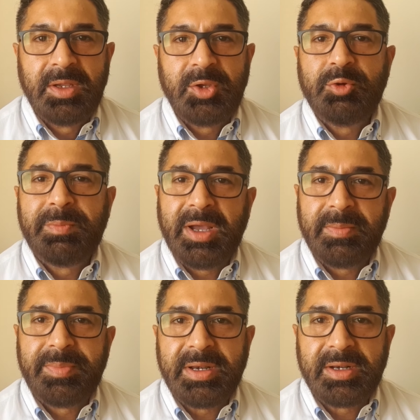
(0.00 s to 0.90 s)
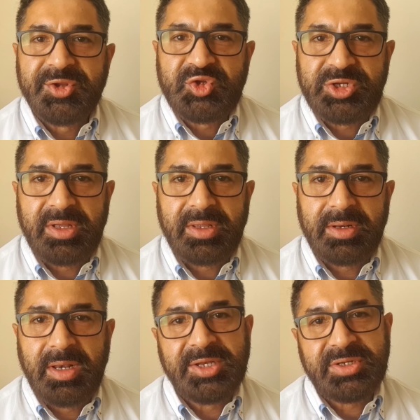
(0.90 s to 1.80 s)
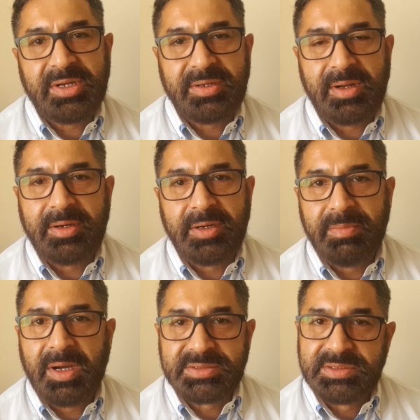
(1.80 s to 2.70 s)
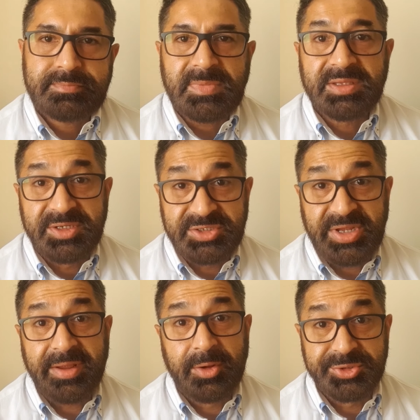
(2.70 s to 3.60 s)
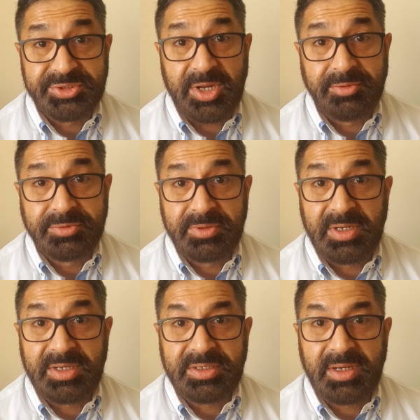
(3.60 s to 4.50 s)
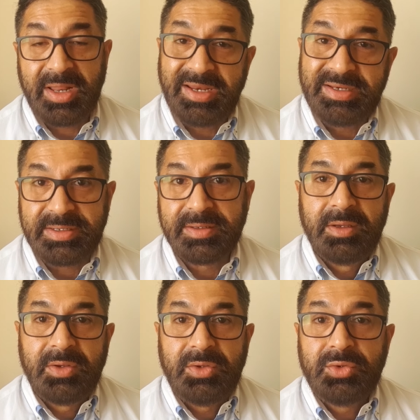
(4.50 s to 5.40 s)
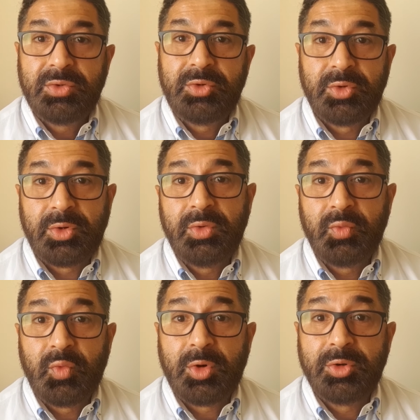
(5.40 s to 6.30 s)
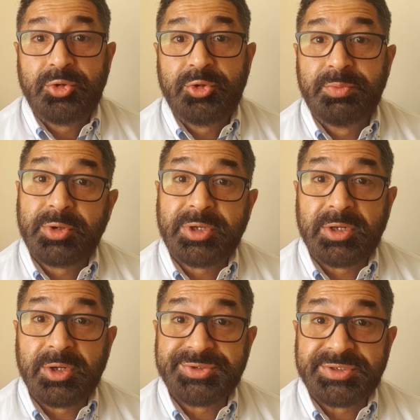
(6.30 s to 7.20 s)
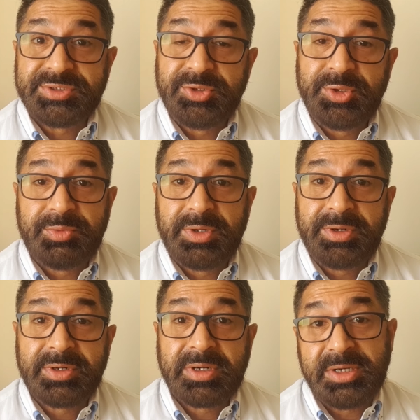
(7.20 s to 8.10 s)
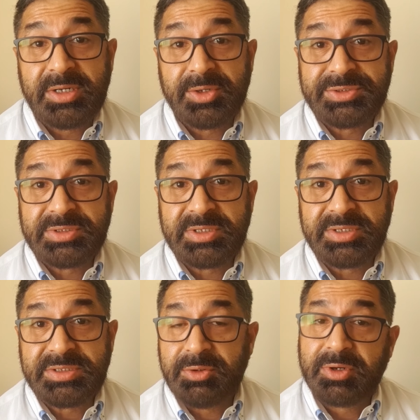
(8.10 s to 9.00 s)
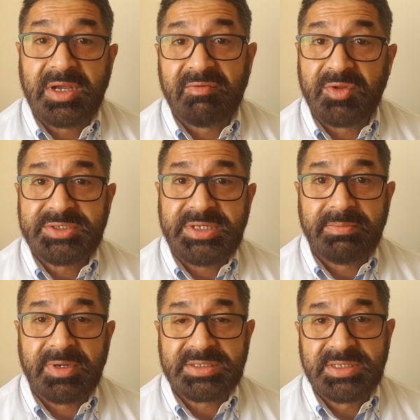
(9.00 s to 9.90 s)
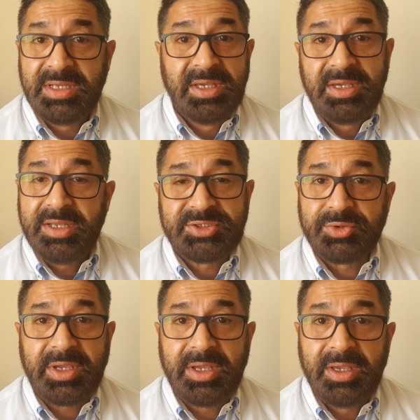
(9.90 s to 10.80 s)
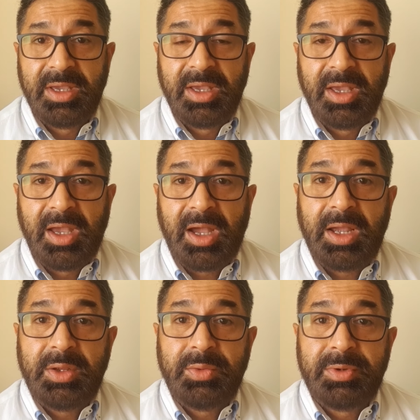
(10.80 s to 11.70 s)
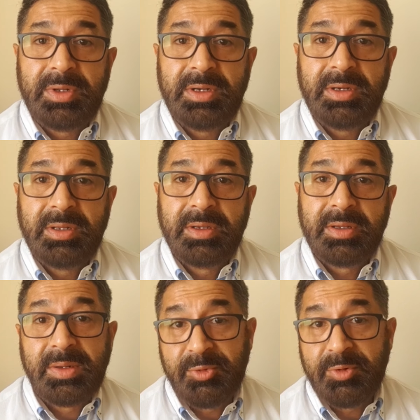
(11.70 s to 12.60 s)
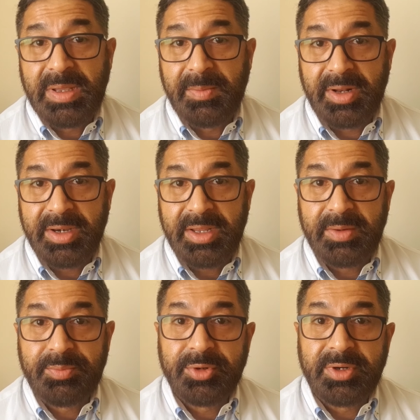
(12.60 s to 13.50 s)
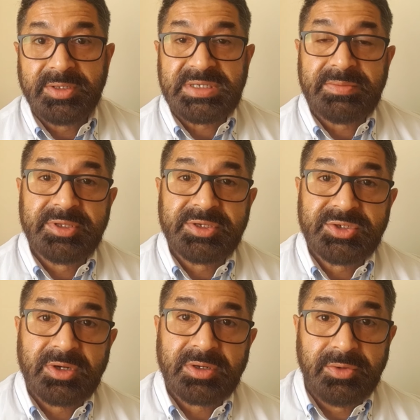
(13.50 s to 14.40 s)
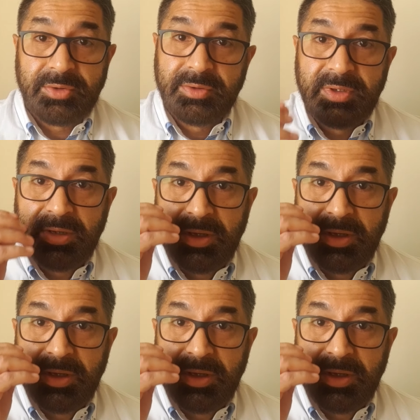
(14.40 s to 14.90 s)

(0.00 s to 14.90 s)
You buy a particular share, let's say at one hundred bucks. The share goes down to, let's say, ninety. You don't want to book your losses. You don't want to cut your losses and say, okay, I've lost ten bucks. It's okay. I will remove my money and put it in some other stock. No.